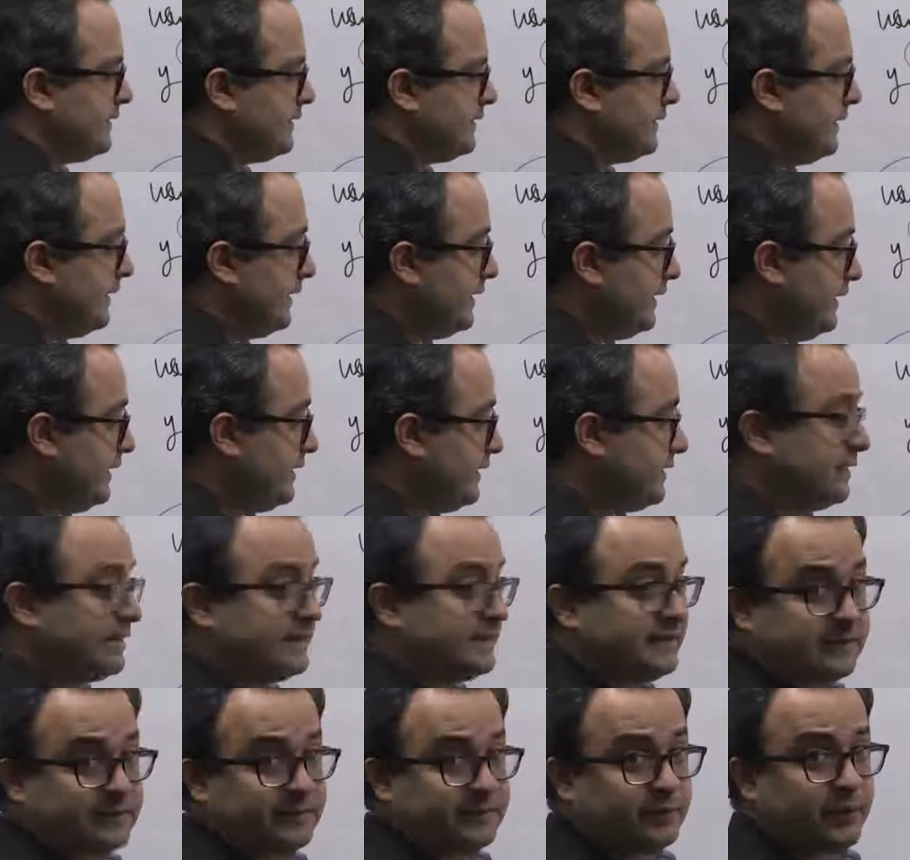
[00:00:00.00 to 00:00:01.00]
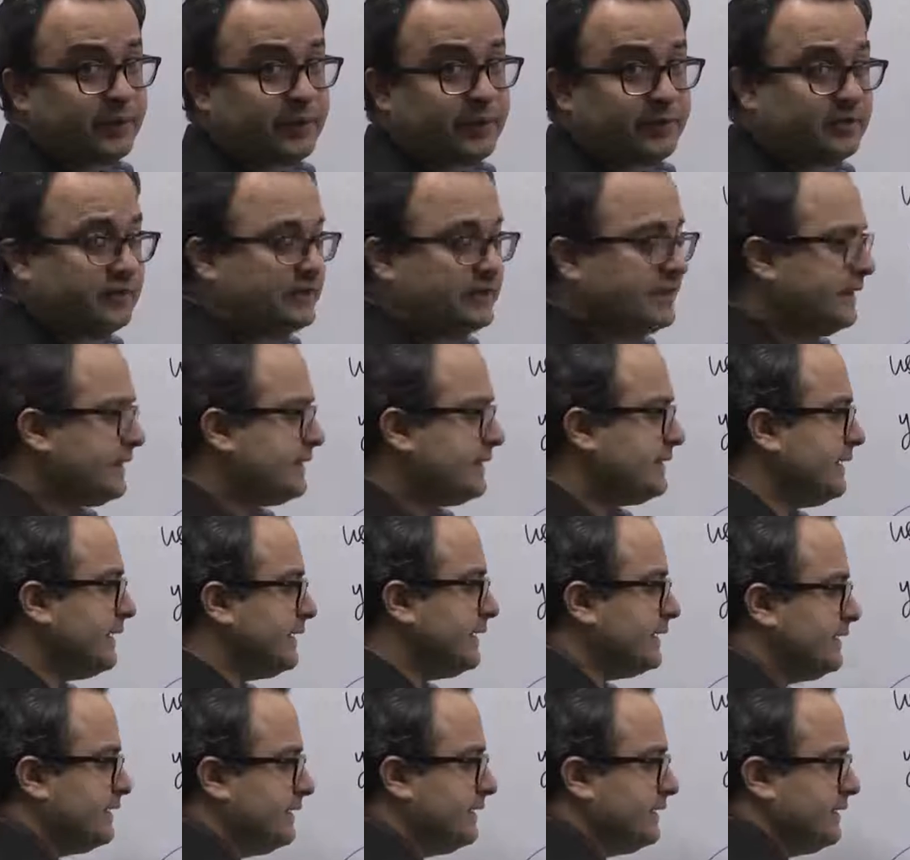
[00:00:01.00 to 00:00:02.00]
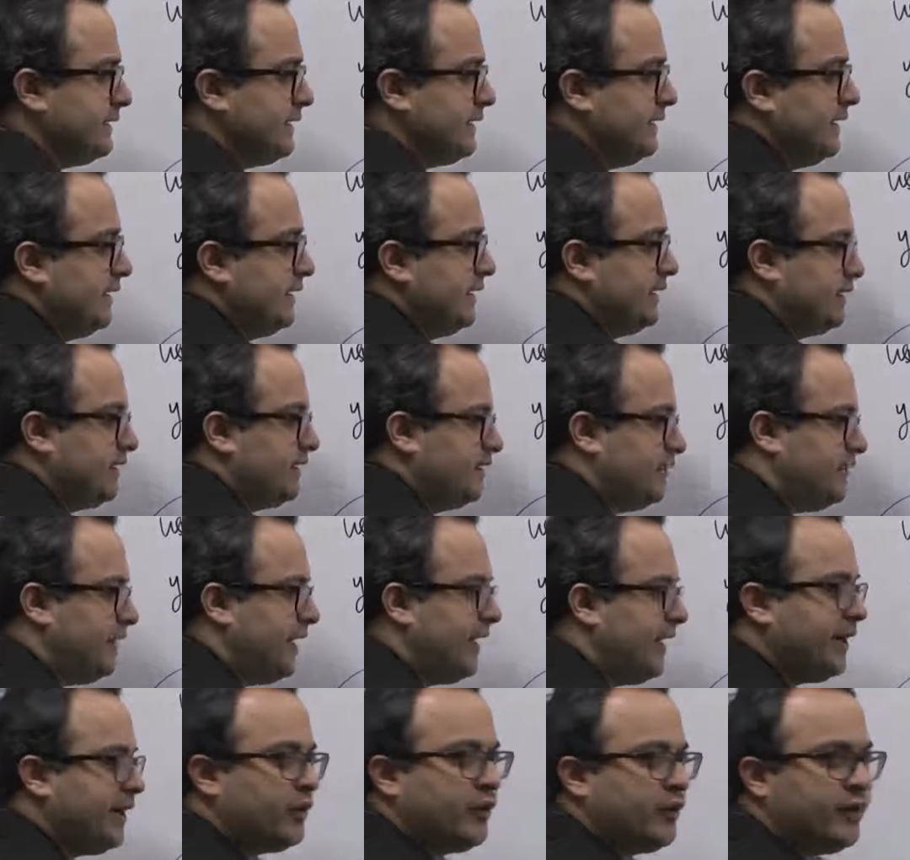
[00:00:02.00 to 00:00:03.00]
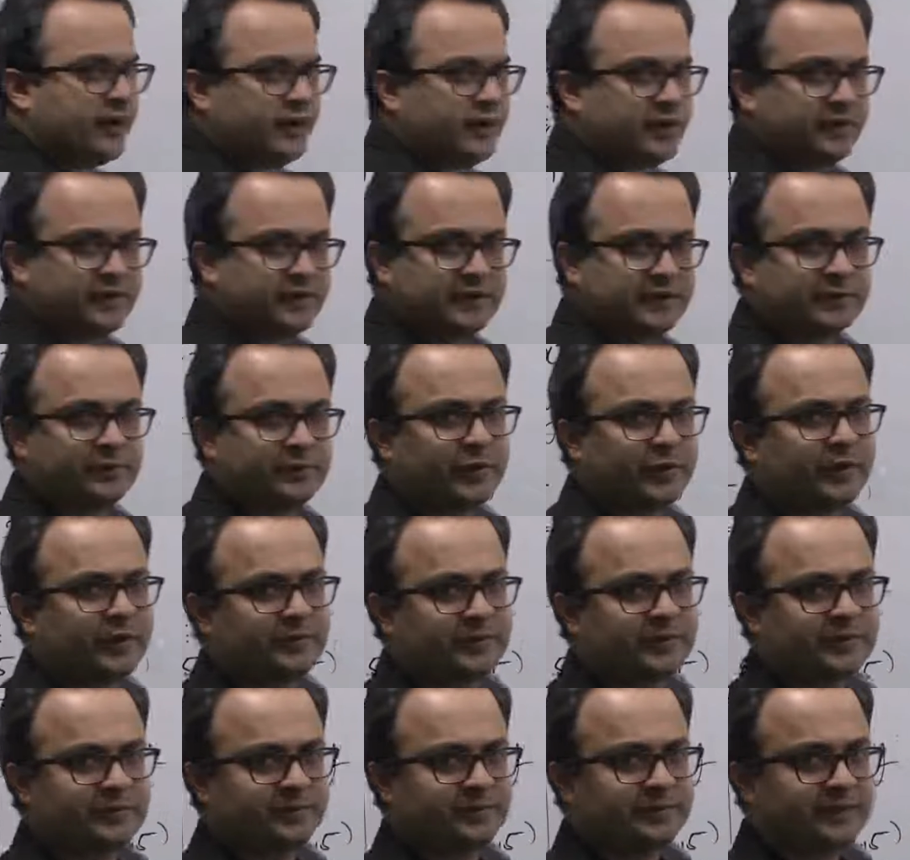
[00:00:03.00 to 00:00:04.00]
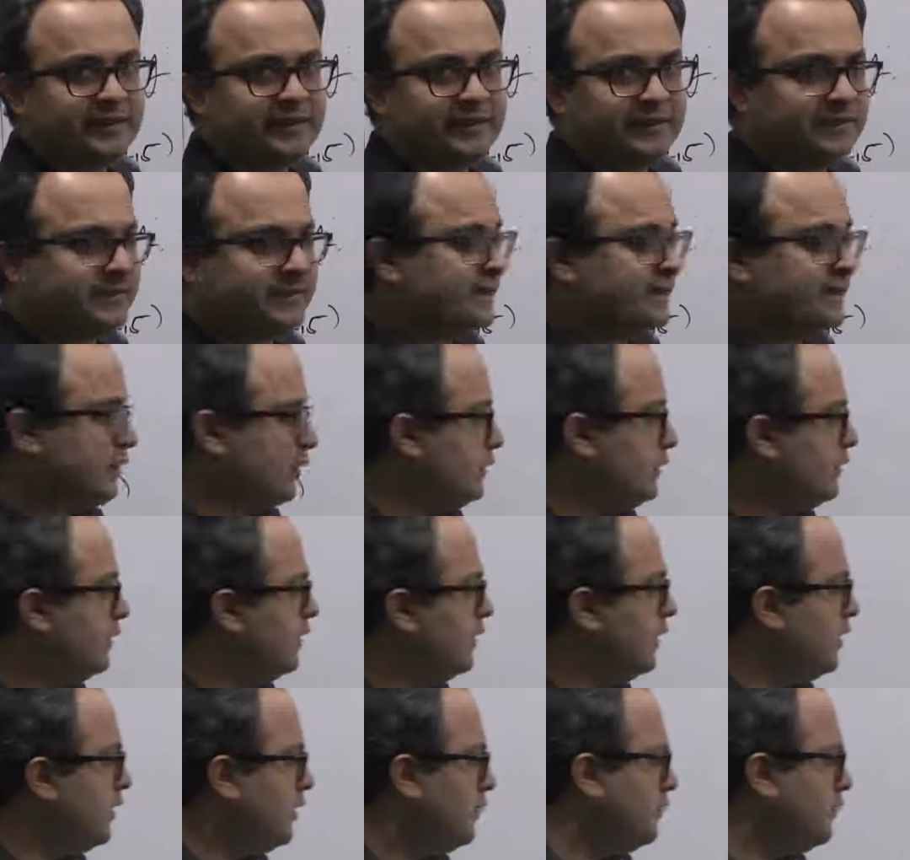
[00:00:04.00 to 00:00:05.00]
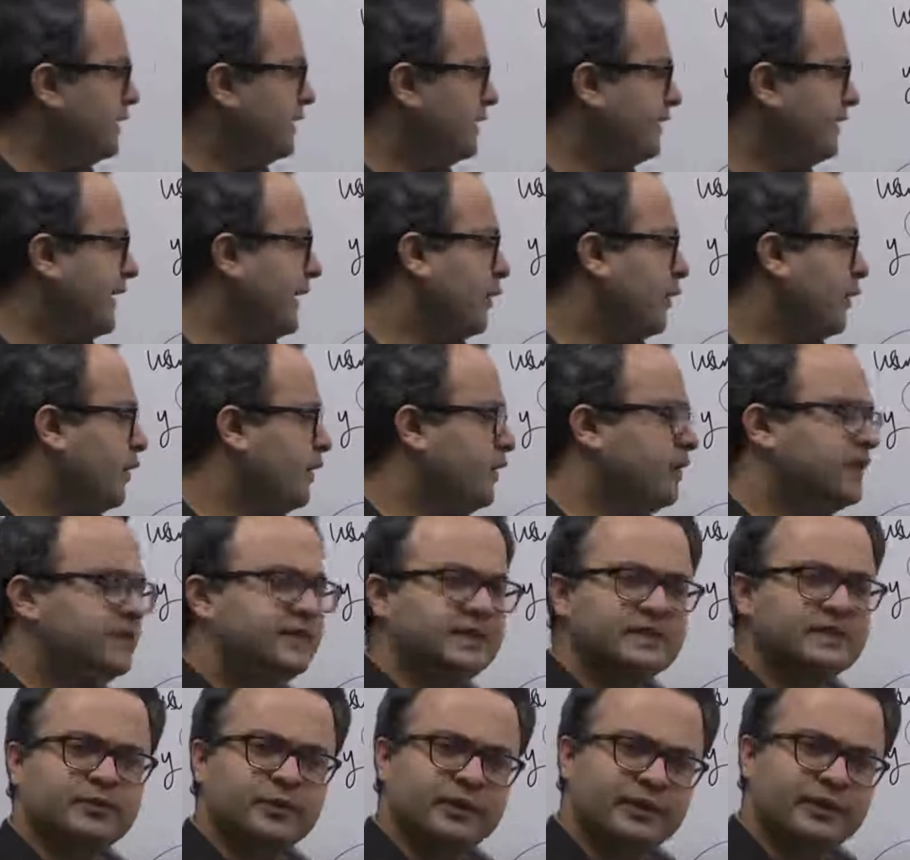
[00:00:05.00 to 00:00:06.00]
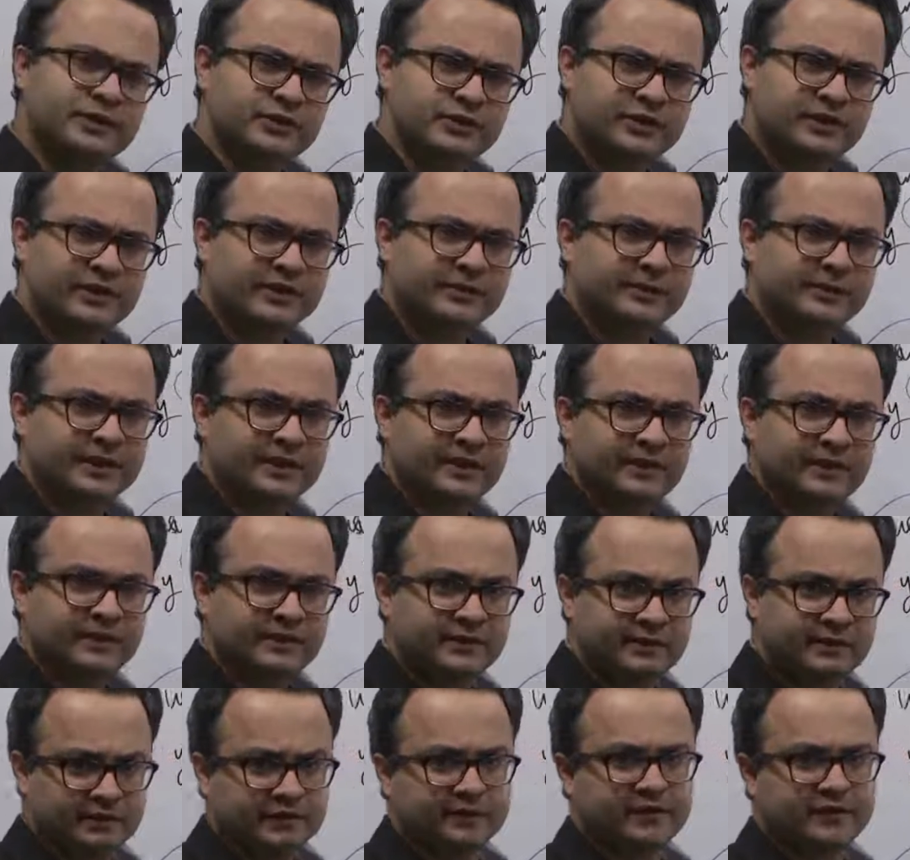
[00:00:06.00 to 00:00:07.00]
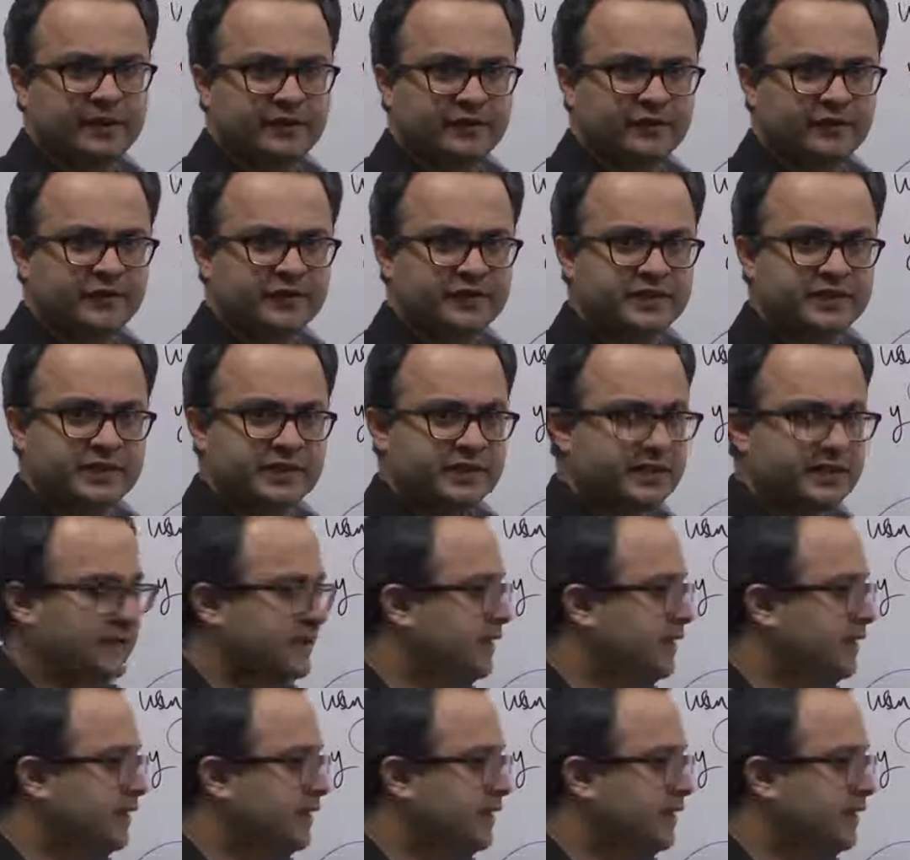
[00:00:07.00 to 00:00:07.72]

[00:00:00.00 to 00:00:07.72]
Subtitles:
clearly, since this point is on the x-axis, the y-coordinate of this point must be 0. But the y-coordinate of this point should have been f of c.